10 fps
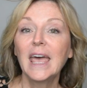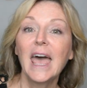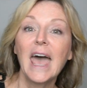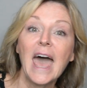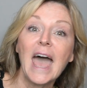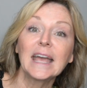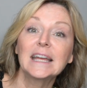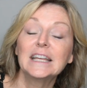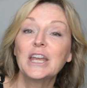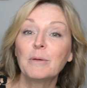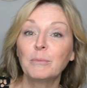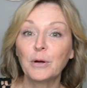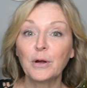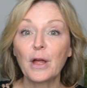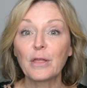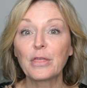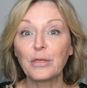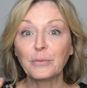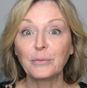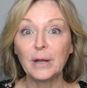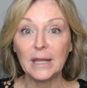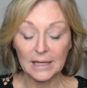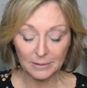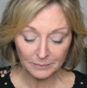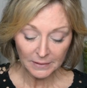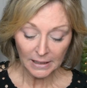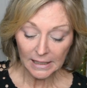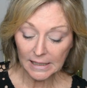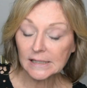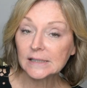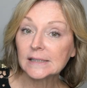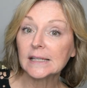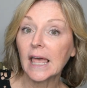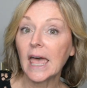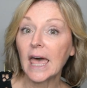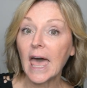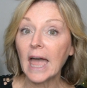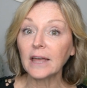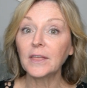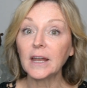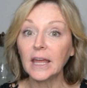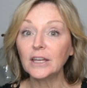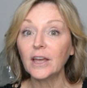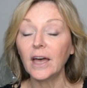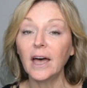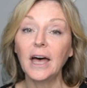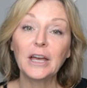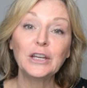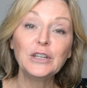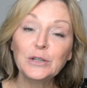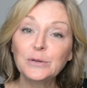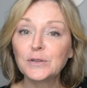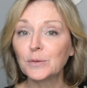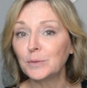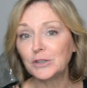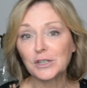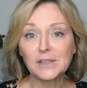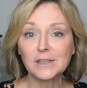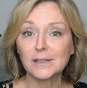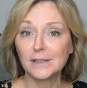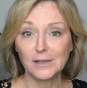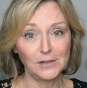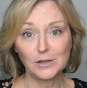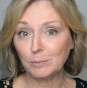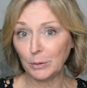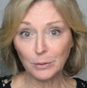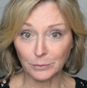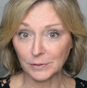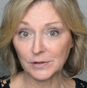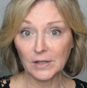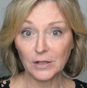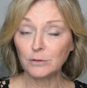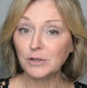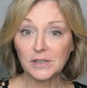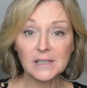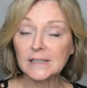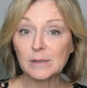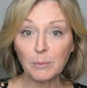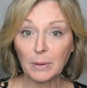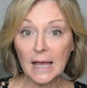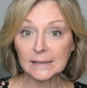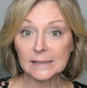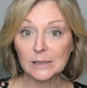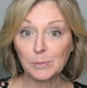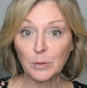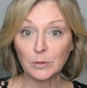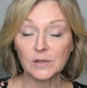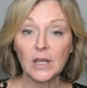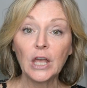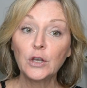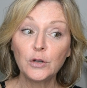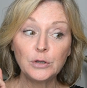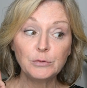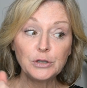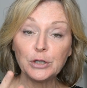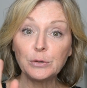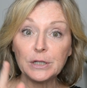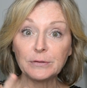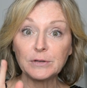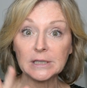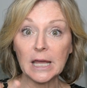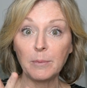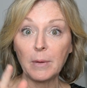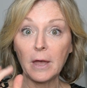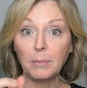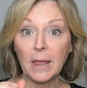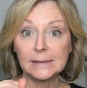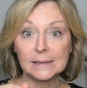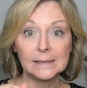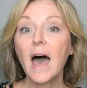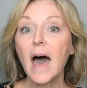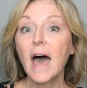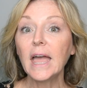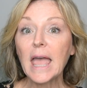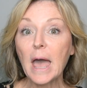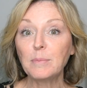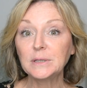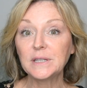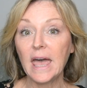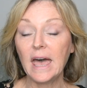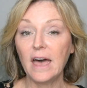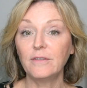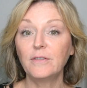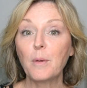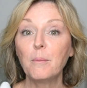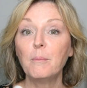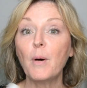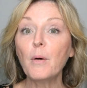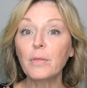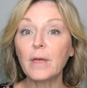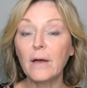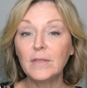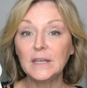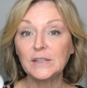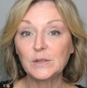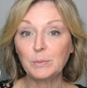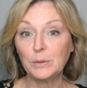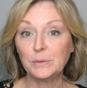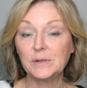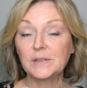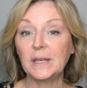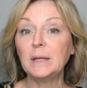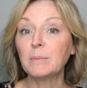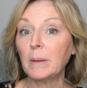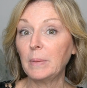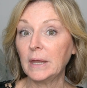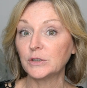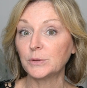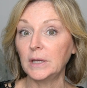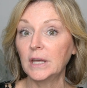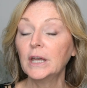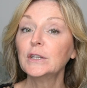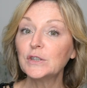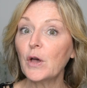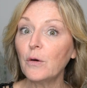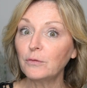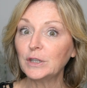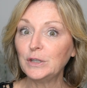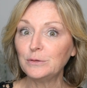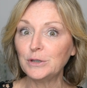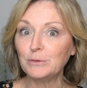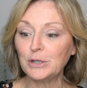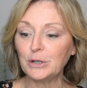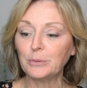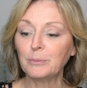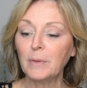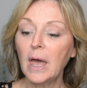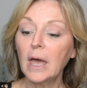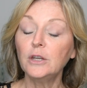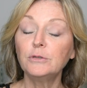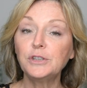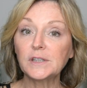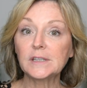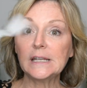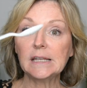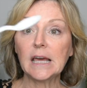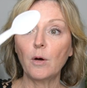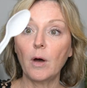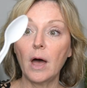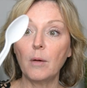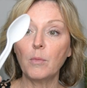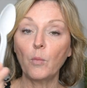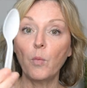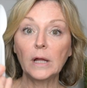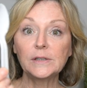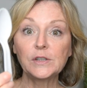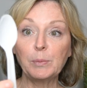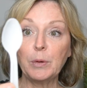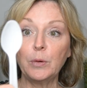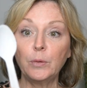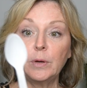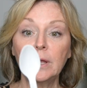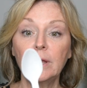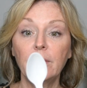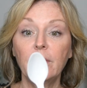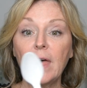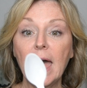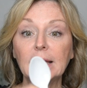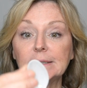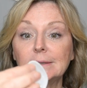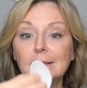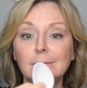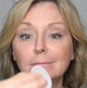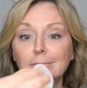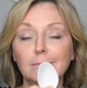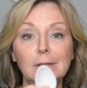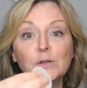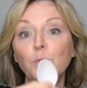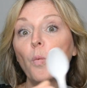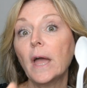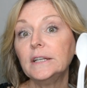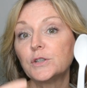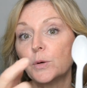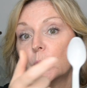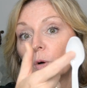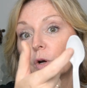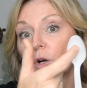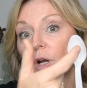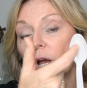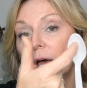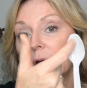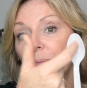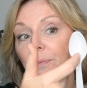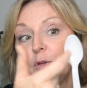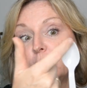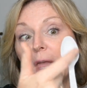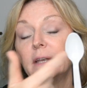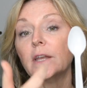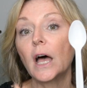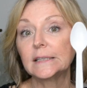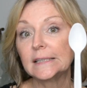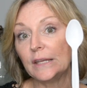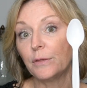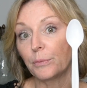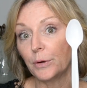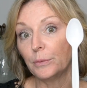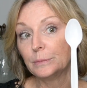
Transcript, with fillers: Hack number three is a hack that I uh, use with just spoons. You just need some plastic spoons. You need two different type of plastics. I happen to have both of these spoons in my pantry. So hopefully you do too. You just need um, one spoon that is white or um, you cannot see through.